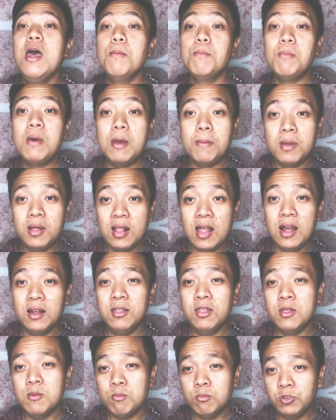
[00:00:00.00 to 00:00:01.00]
Baby, lock
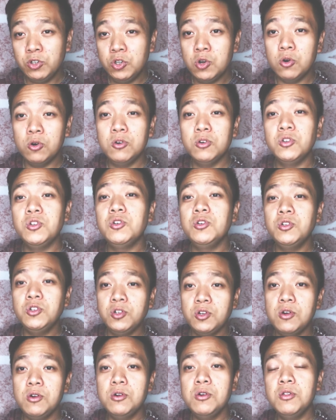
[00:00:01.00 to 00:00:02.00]
them doors and
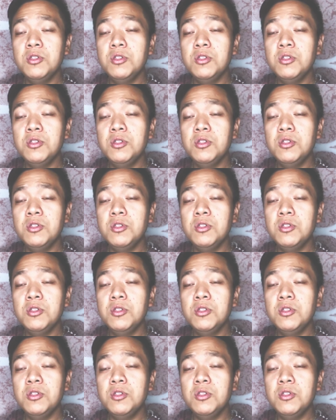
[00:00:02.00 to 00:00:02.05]
turn